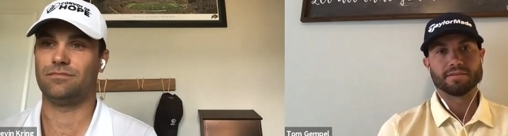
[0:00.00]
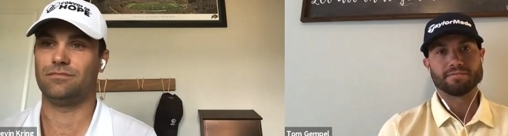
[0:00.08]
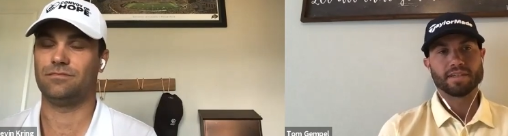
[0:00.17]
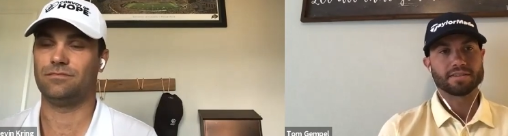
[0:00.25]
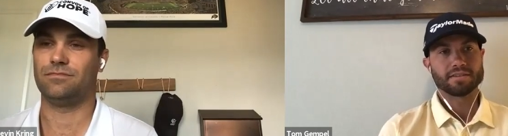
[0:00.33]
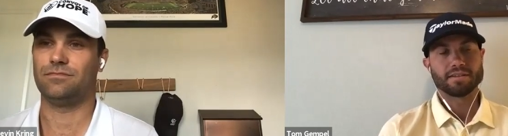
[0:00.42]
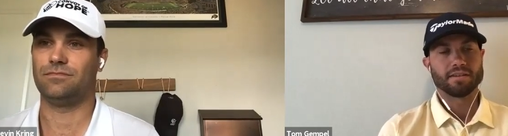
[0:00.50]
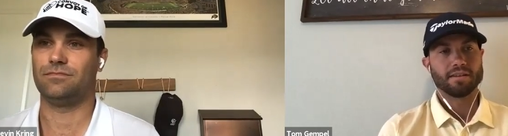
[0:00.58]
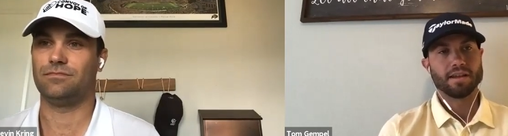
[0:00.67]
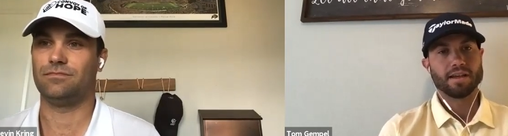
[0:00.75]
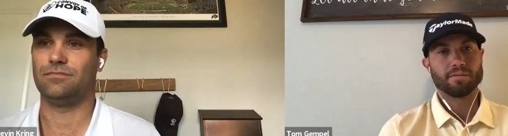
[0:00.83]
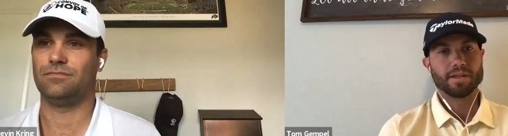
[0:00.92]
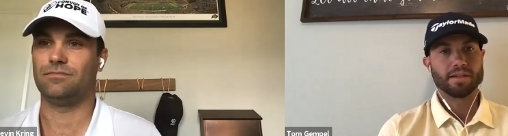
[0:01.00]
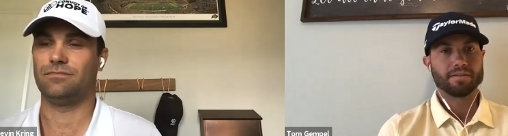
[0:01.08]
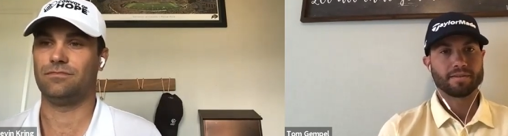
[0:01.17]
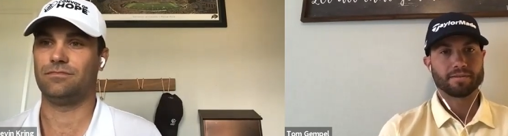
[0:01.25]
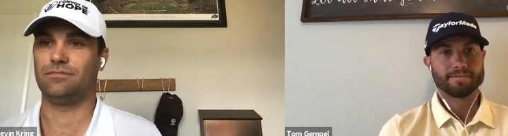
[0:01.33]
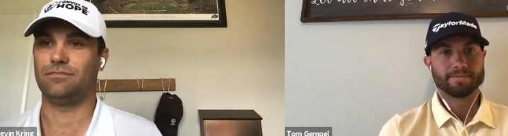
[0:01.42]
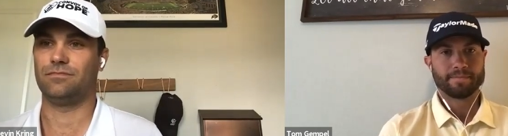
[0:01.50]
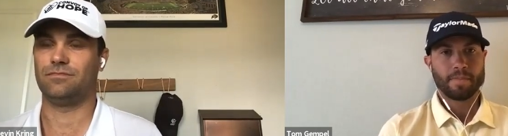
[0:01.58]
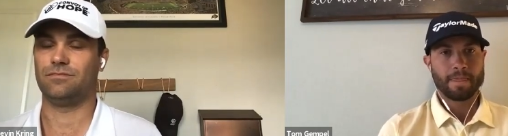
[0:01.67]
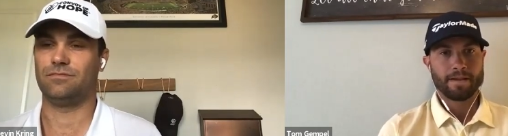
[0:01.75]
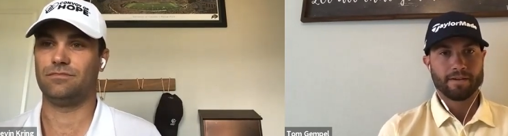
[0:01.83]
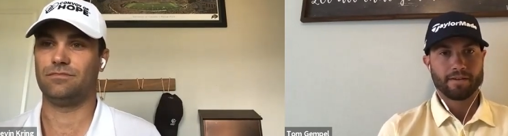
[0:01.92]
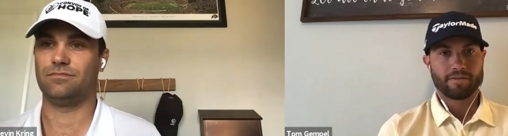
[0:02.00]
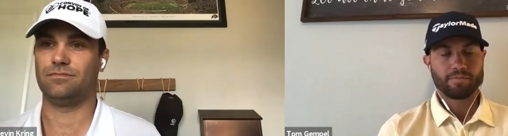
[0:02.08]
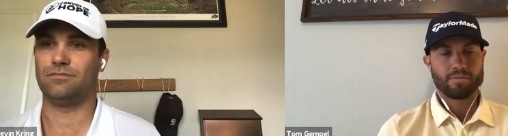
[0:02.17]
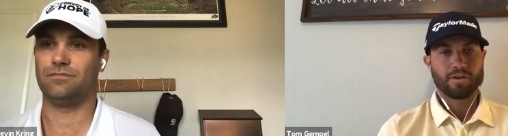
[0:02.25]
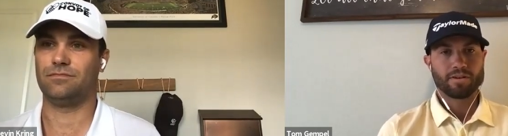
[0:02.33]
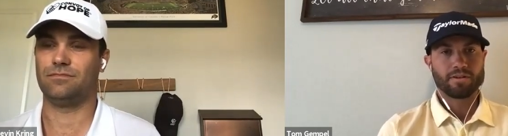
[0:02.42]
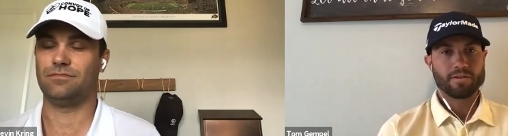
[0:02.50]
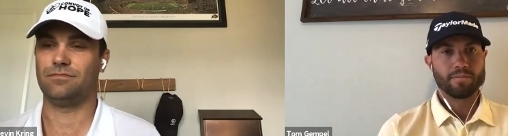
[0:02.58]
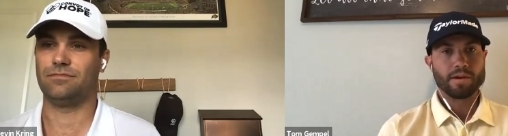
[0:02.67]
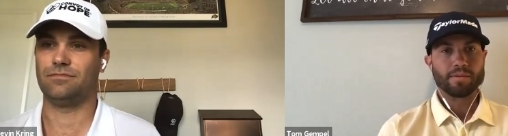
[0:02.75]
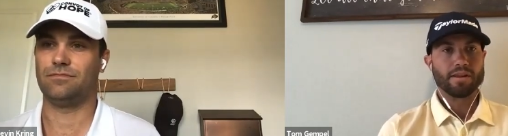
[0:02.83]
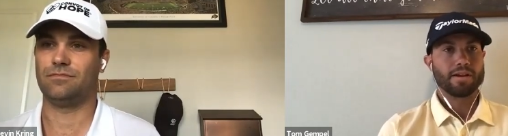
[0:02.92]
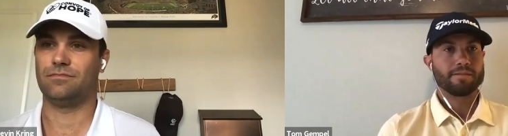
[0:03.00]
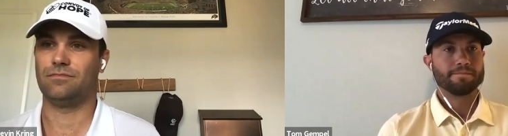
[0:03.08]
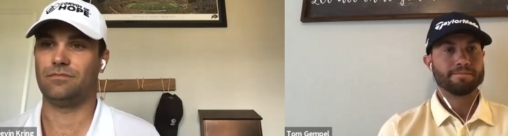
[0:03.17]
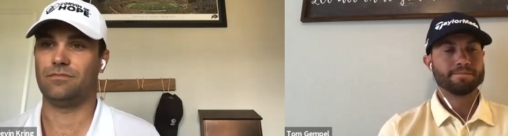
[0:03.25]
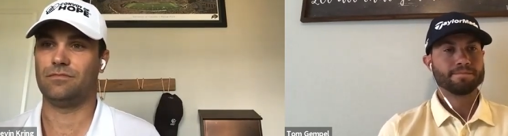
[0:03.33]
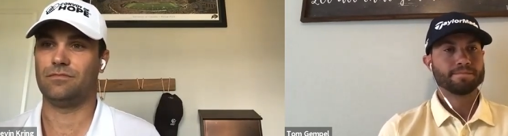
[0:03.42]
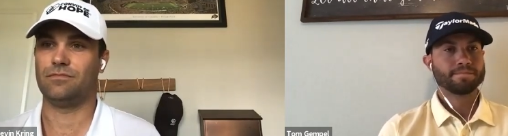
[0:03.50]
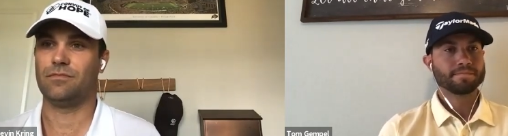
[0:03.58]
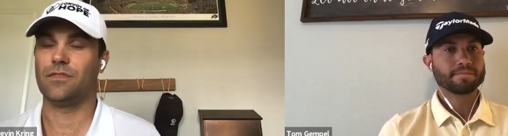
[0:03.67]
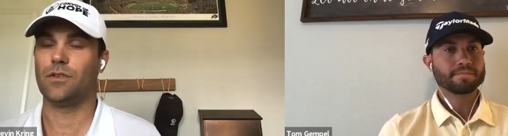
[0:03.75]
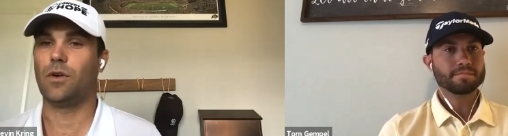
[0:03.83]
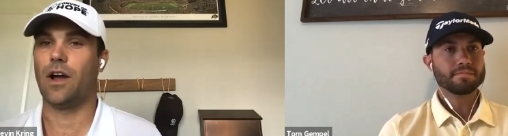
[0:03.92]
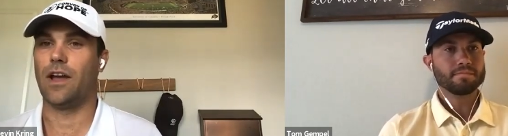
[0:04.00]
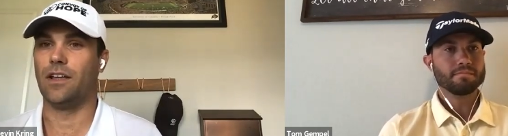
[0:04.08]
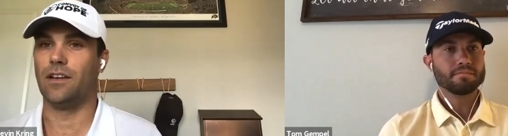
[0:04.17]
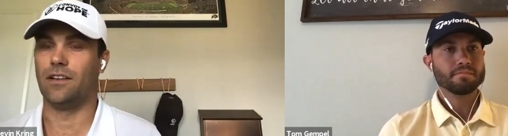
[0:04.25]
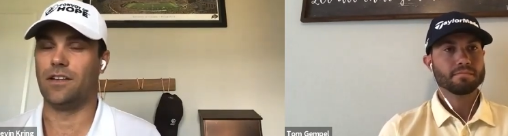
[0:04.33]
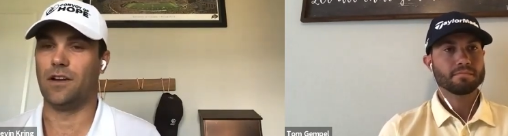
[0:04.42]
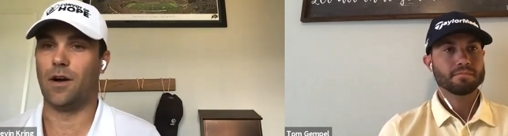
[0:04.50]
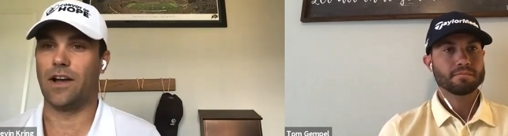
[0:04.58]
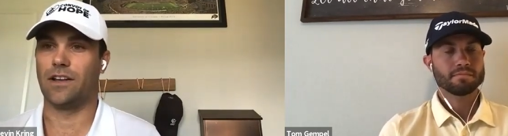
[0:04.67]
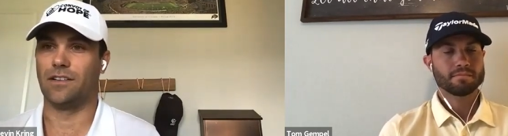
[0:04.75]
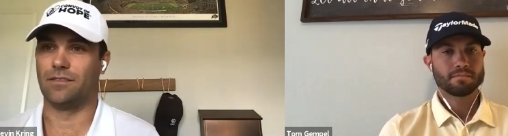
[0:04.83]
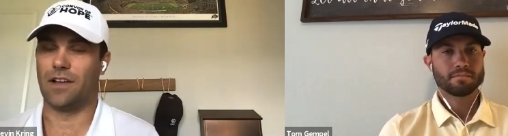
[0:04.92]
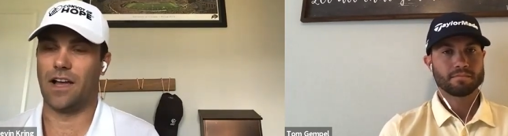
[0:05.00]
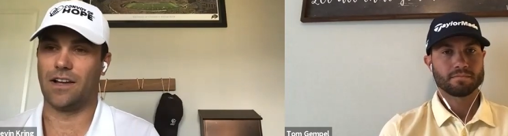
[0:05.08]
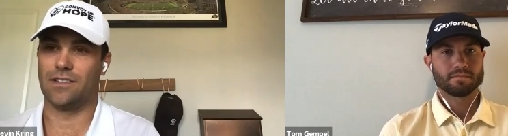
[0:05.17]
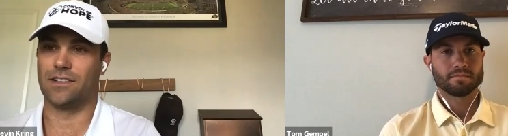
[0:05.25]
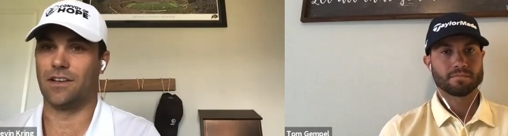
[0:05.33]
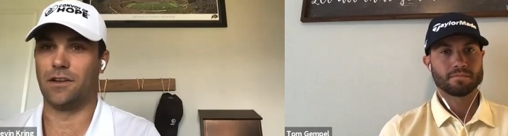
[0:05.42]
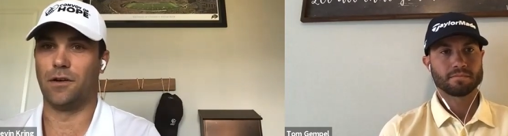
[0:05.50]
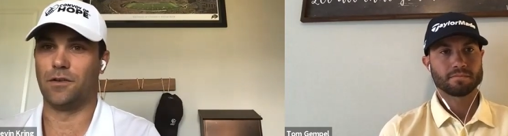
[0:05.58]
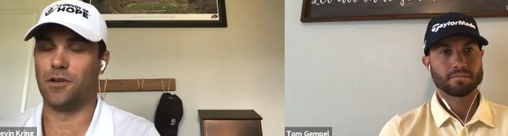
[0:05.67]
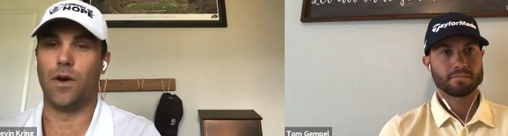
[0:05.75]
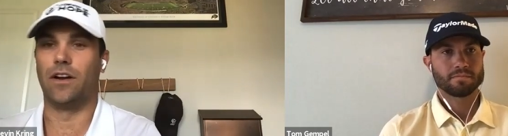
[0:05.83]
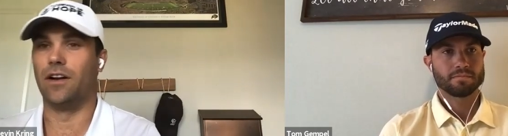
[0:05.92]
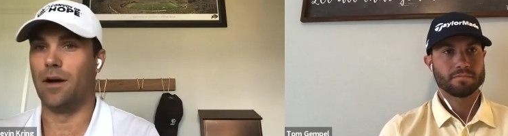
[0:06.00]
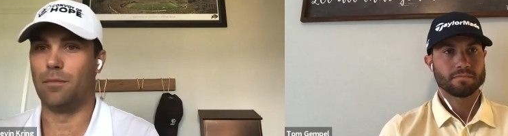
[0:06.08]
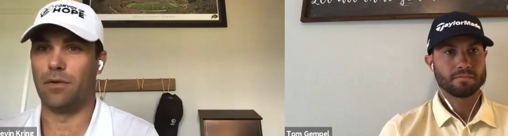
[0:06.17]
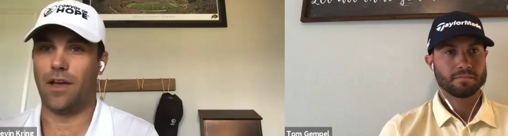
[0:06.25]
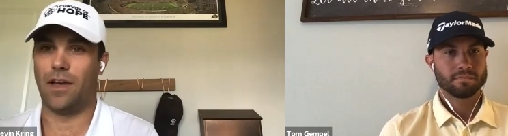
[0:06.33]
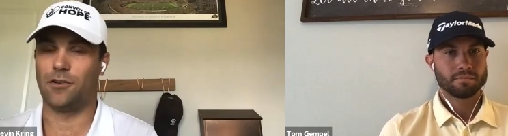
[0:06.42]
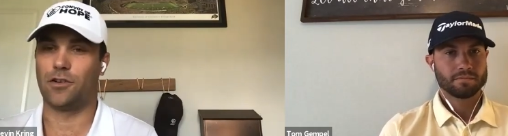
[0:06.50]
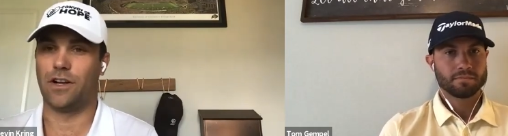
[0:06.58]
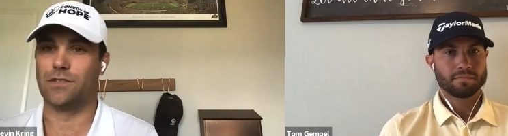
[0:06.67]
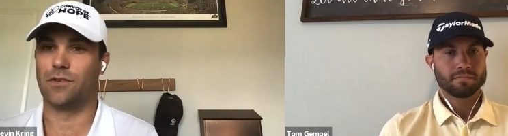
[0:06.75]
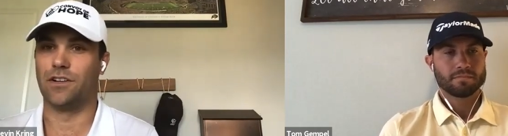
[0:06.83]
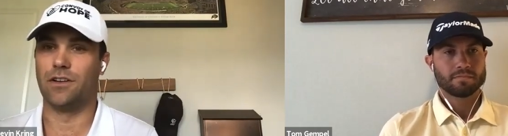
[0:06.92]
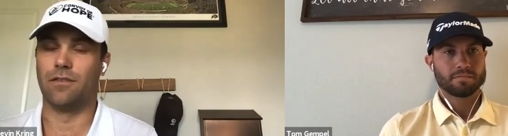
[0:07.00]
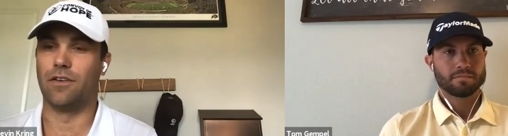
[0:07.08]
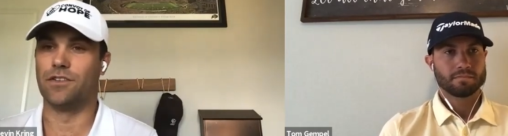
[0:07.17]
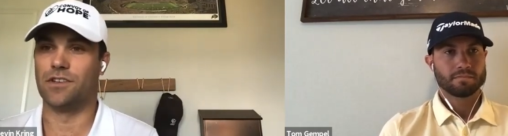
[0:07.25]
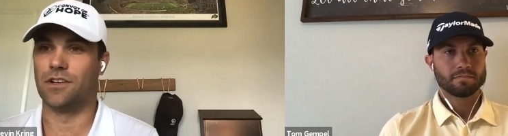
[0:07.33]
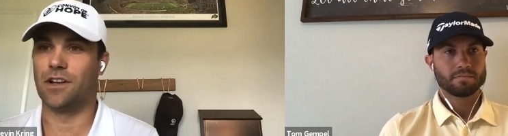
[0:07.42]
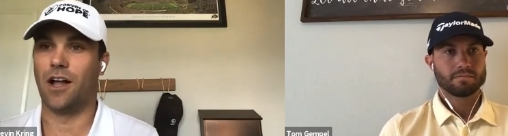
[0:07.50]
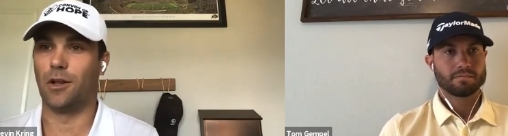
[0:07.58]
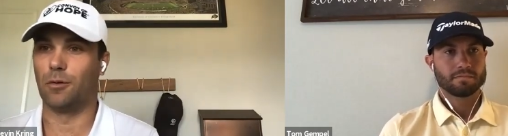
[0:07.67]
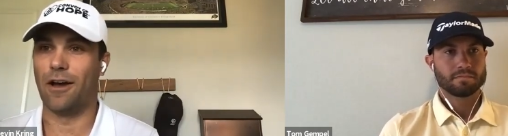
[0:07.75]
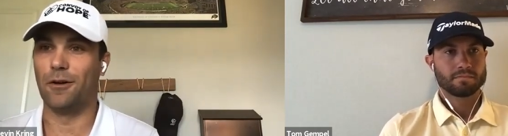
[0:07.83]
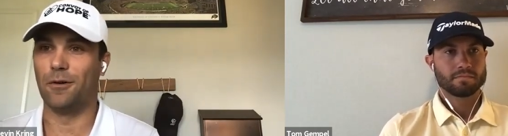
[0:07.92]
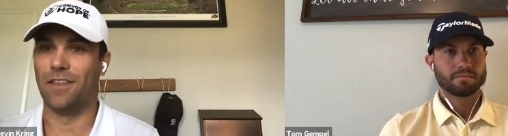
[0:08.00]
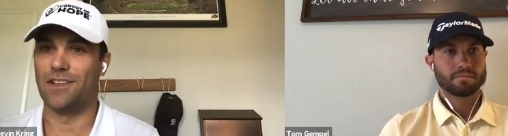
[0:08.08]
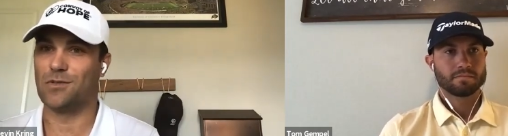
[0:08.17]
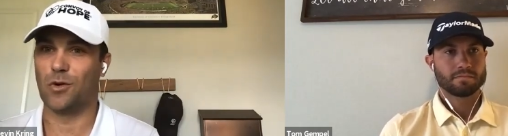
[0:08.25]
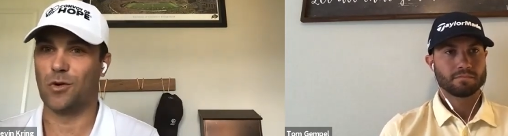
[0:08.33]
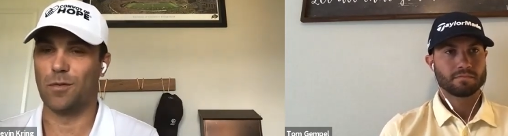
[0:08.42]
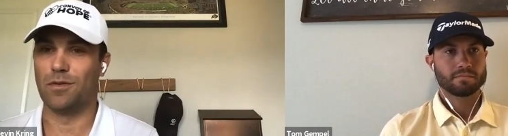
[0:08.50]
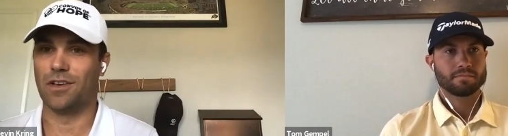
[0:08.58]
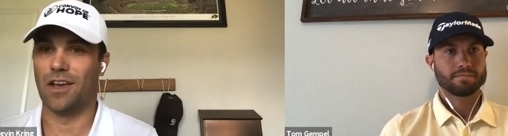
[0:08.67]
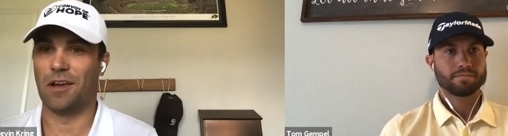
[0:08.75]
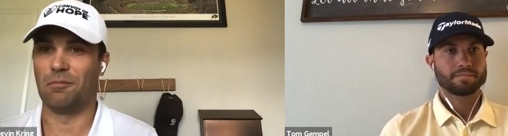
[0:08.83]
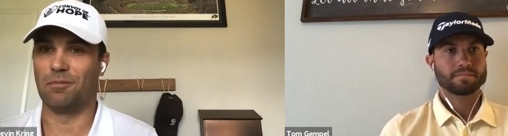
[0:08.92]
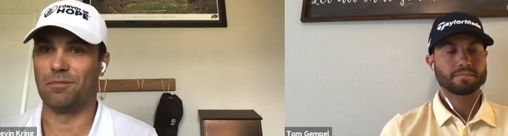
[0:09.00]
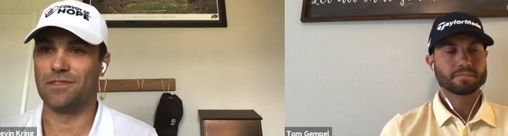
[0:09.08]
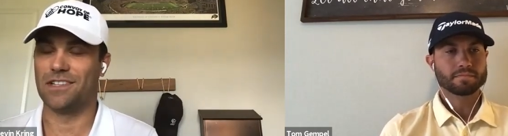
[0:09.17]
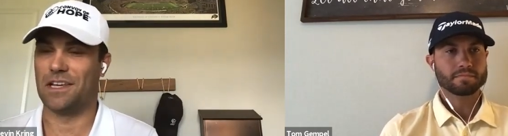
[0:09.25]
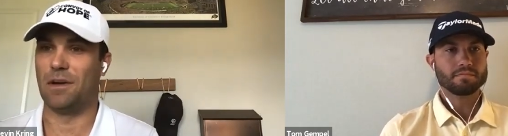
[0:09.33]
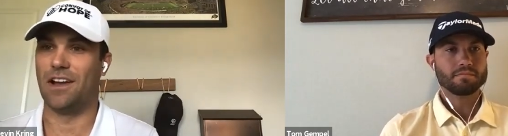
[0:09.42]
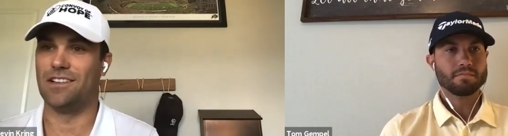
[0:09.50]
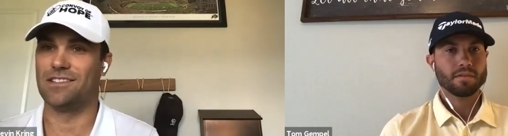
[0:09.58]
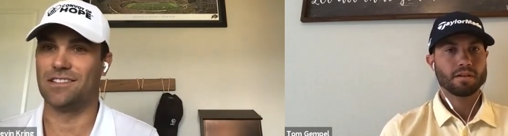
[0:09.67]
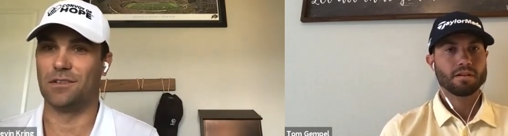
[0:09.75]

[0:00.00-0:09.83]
Speaker 1: invested in them, and it's it's important to remember that.
Speaker 2: Right, and you know I can I can say you know you ended up transferring to University of Colorado, and that's where we became teammates